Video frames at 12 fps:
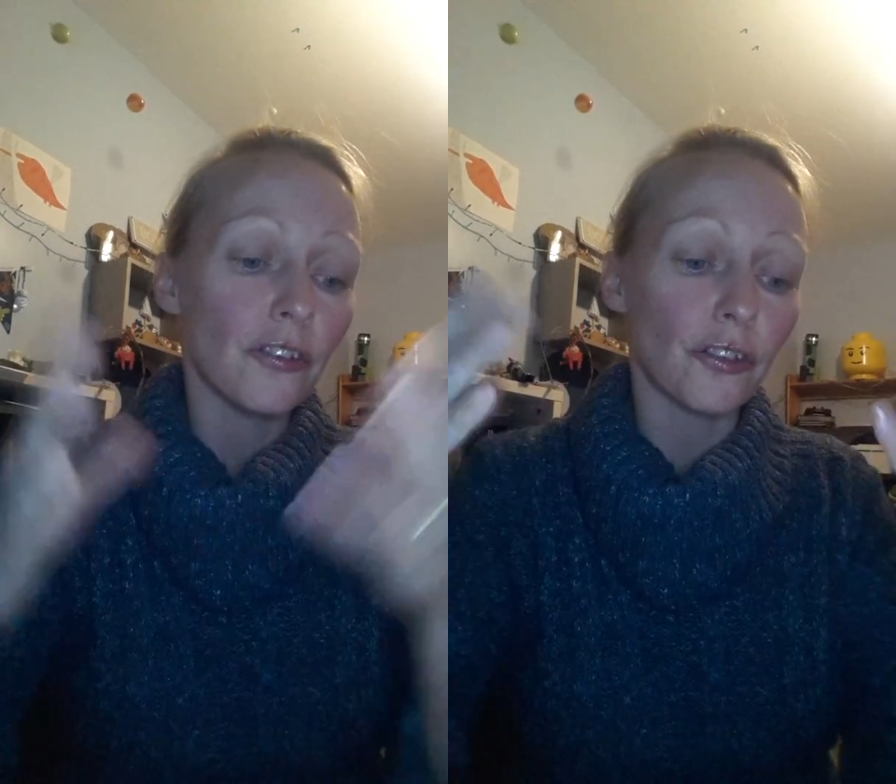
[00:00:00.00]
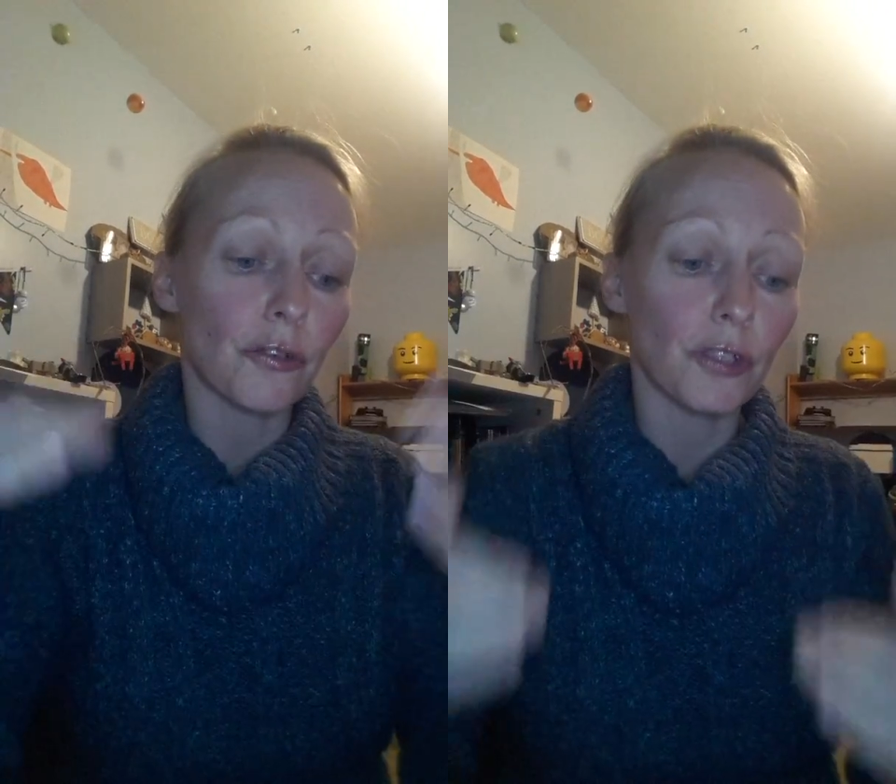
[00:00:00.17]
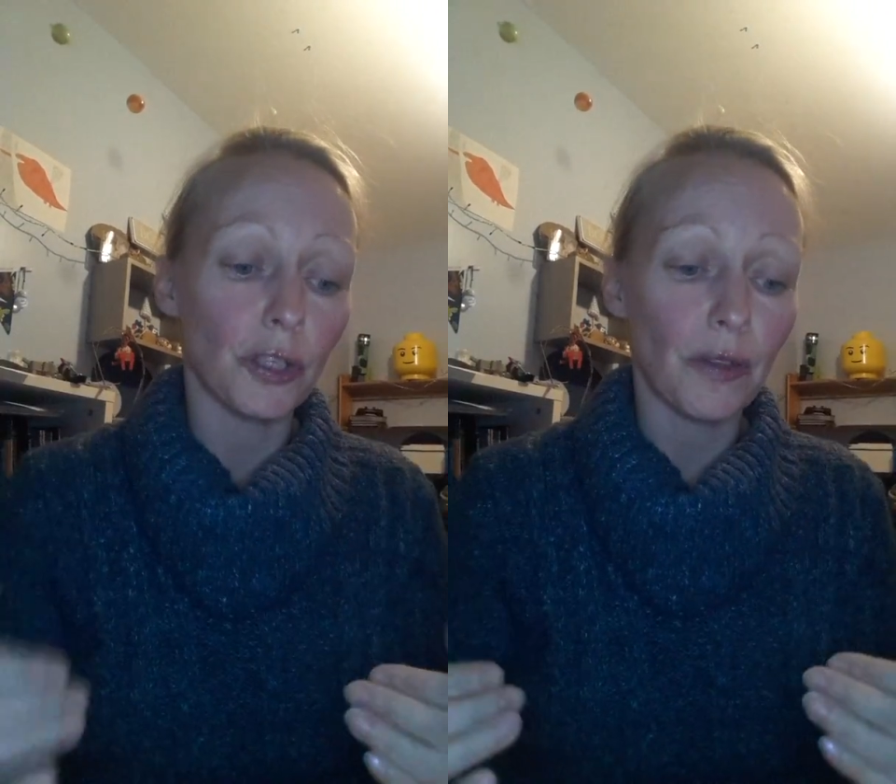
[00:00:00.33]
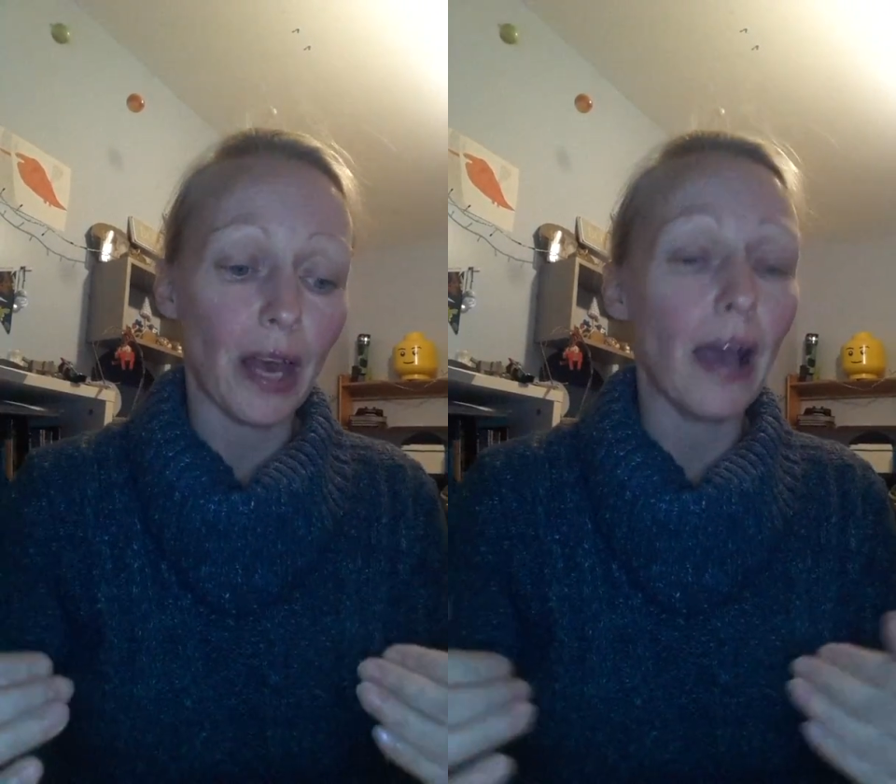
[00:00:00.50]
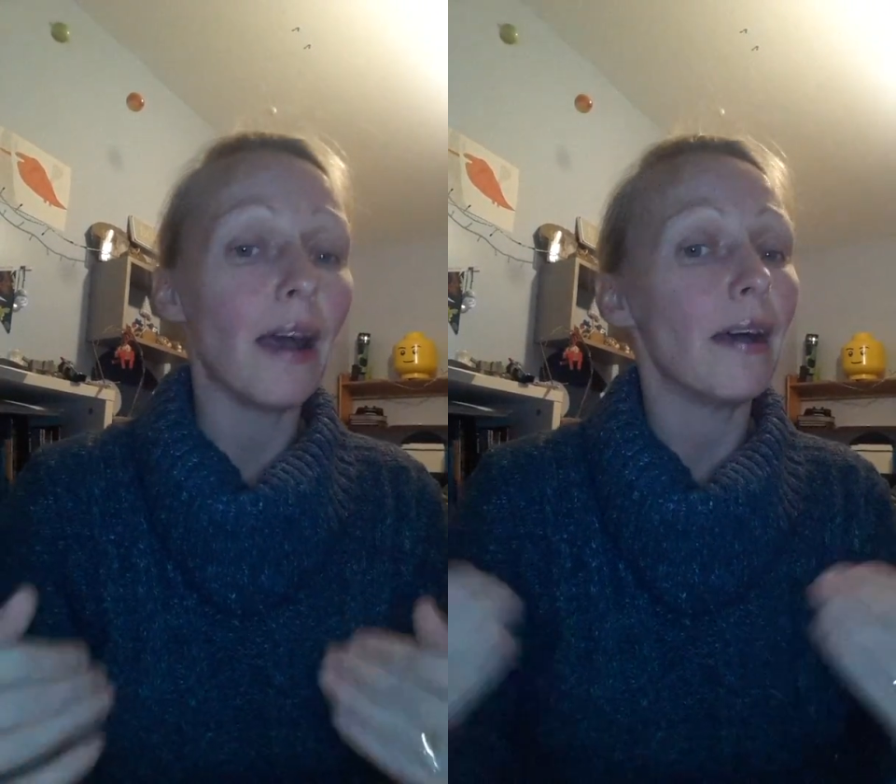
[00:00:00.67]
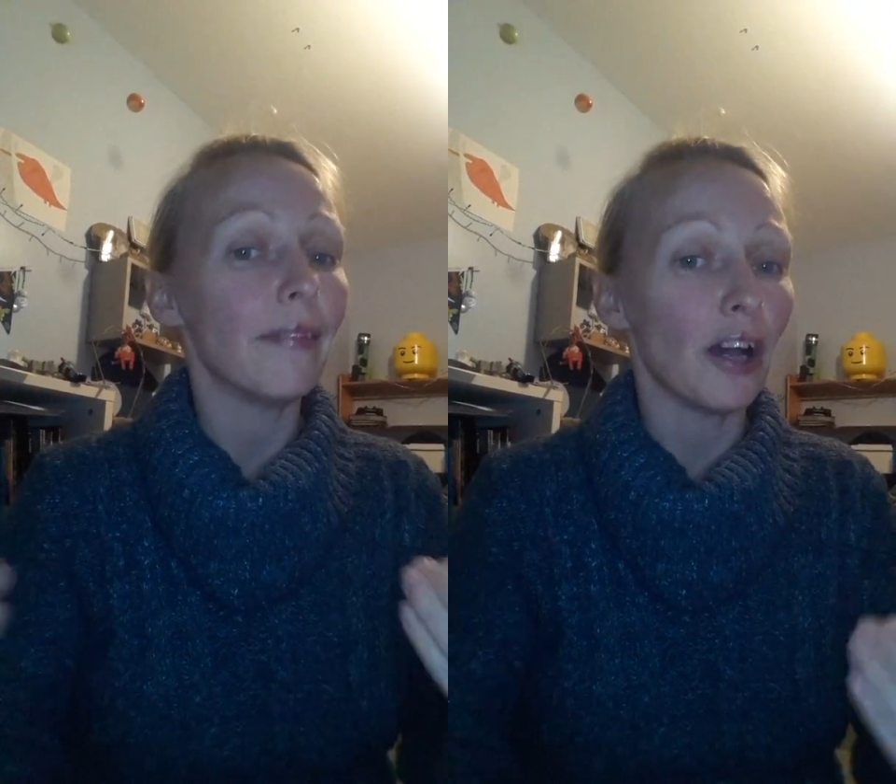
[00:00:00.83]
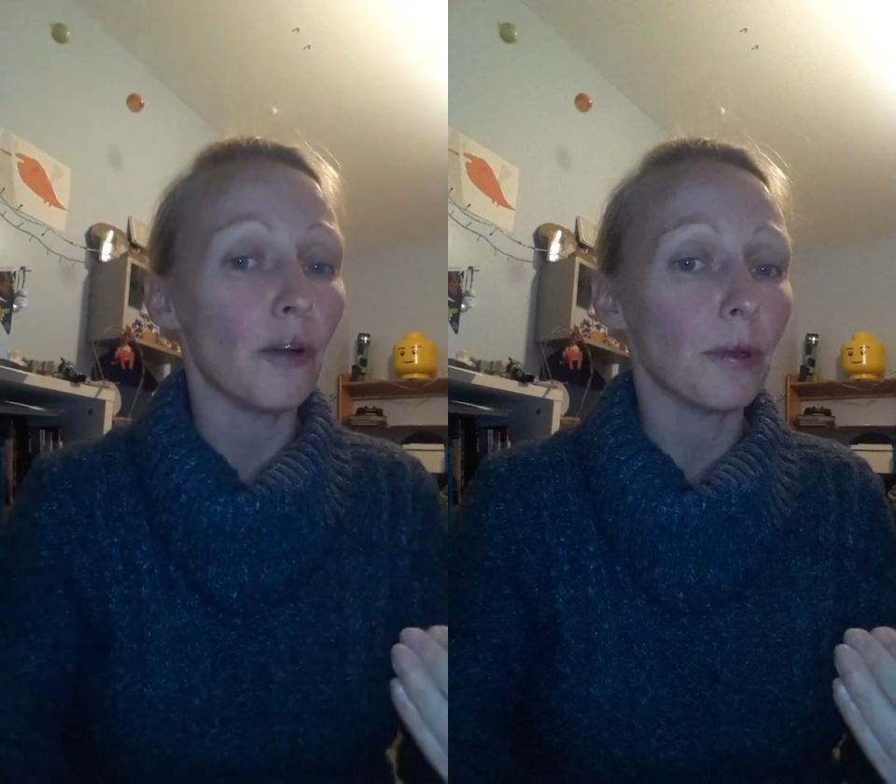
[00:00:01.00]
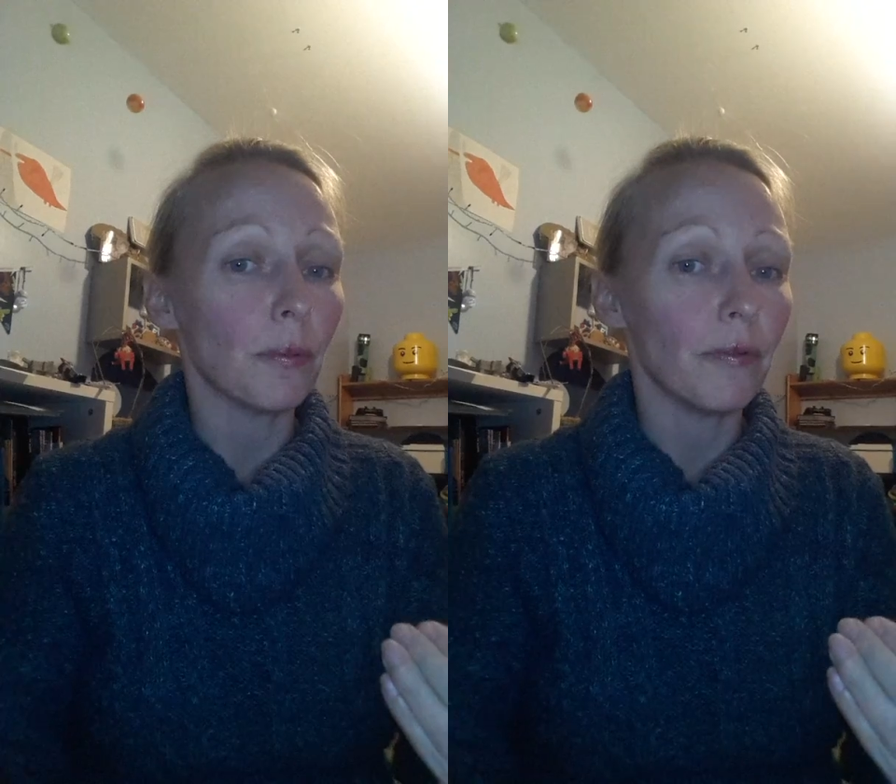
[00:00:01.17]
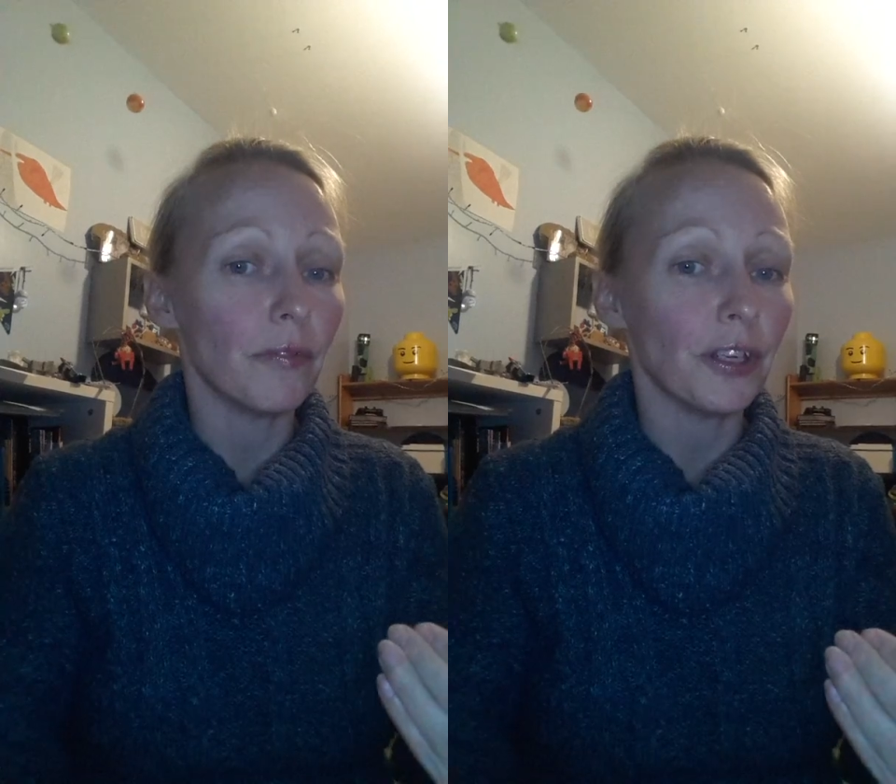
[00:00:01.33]
So she'll do that and that'll
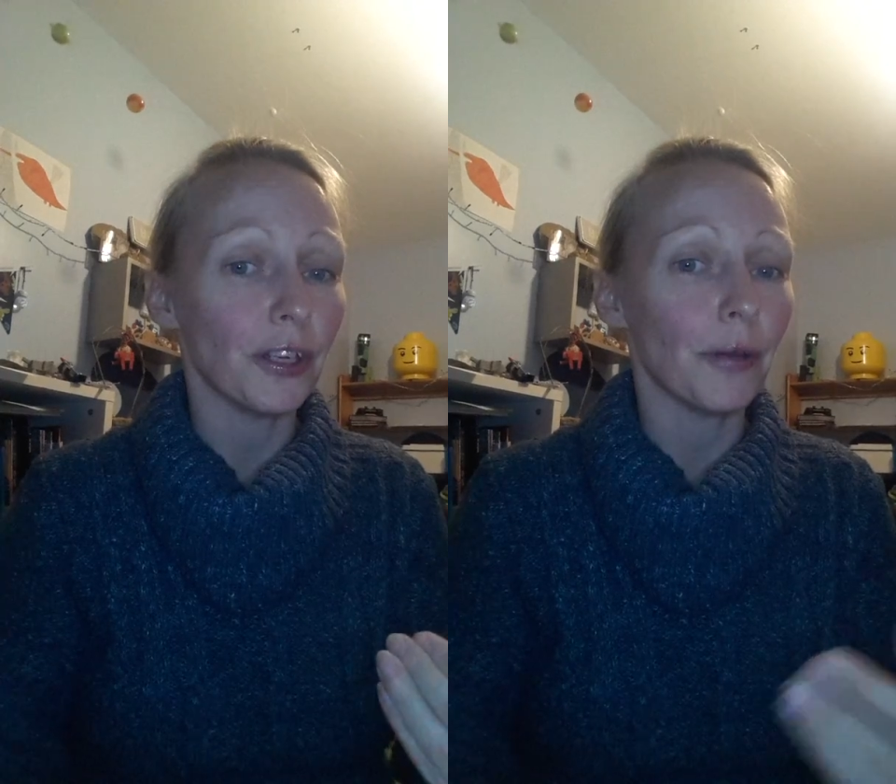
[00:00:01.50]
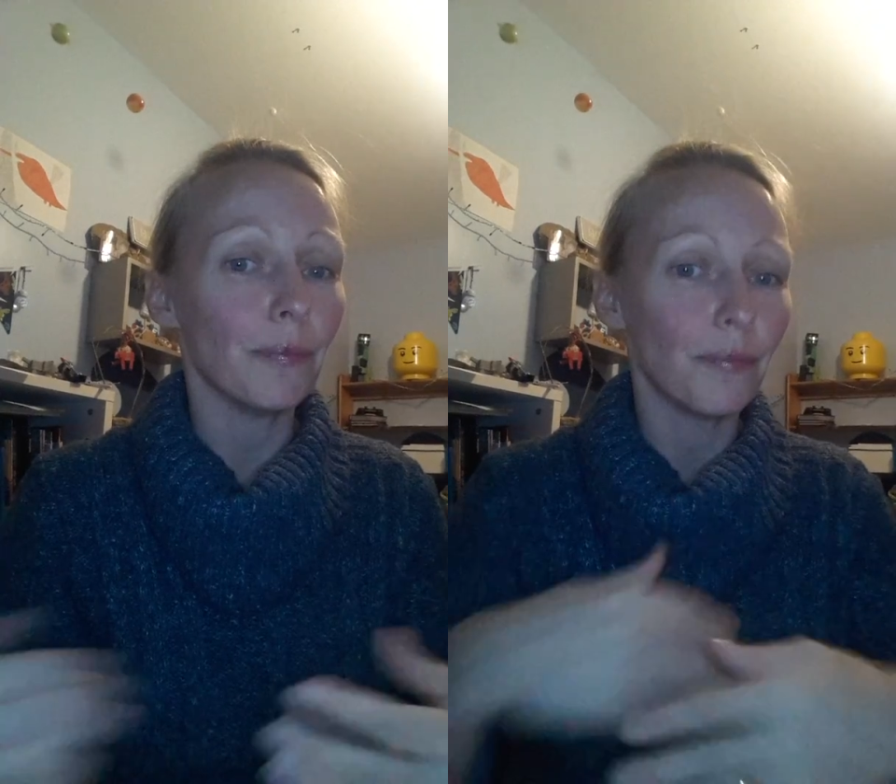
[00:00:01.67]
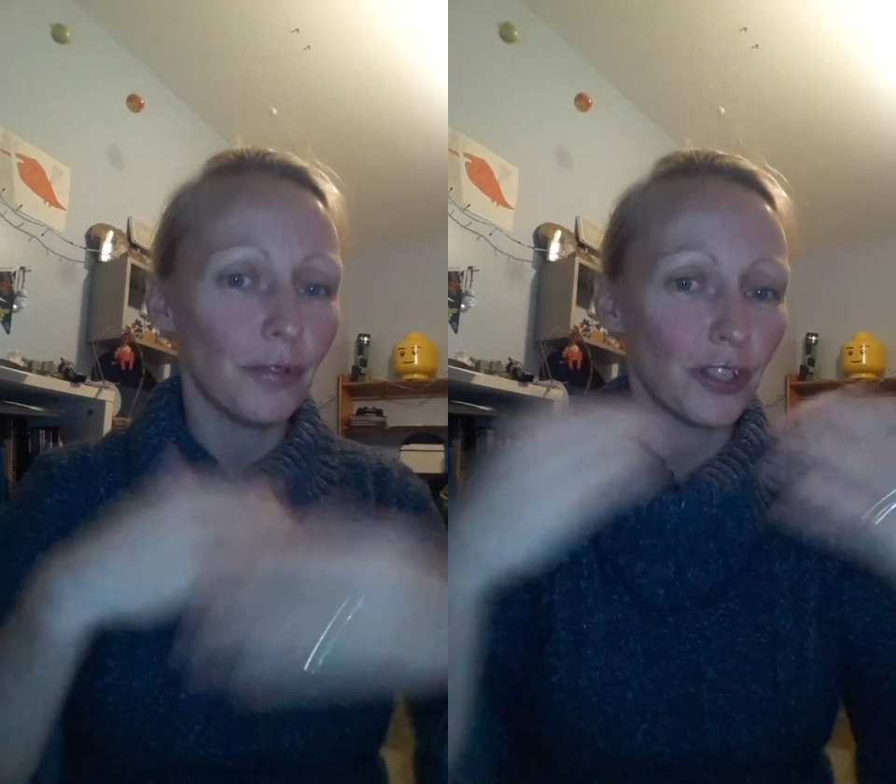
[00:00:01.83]
be one video.